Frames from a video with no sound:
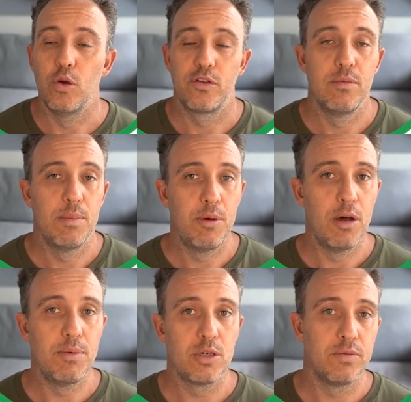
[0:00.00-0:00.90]
course, from the
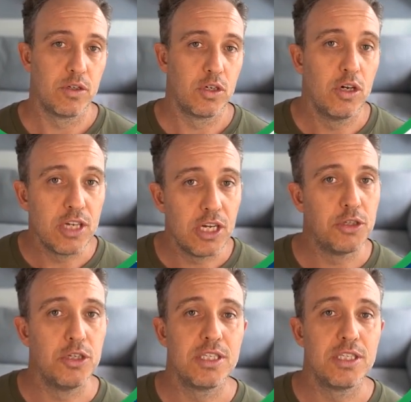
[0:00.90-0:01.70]
purpose of the search engines,